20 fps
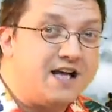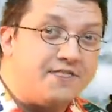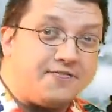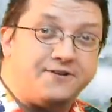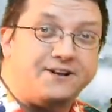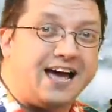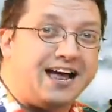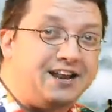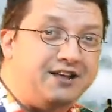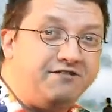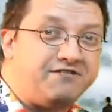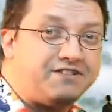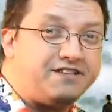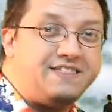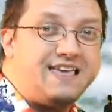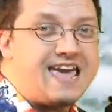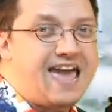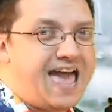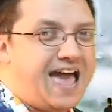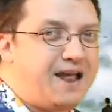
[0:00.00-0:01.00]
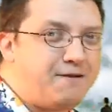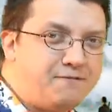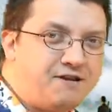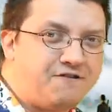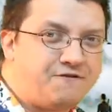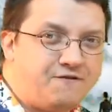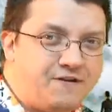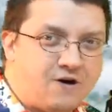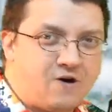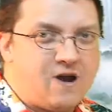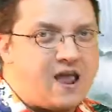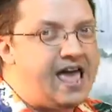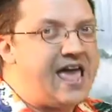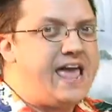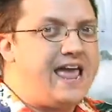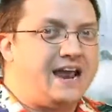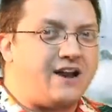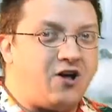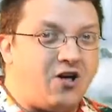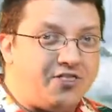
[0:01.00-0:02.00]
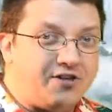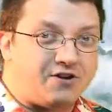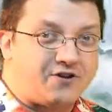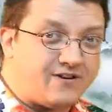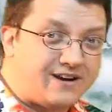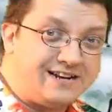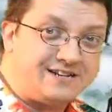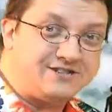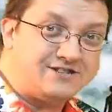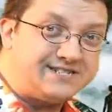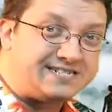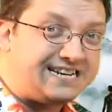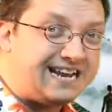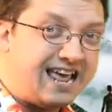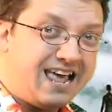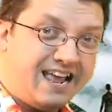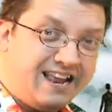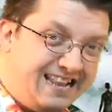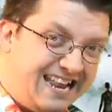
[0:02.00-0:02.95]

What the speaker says: they're not used to the atmosphere, and all the creatures and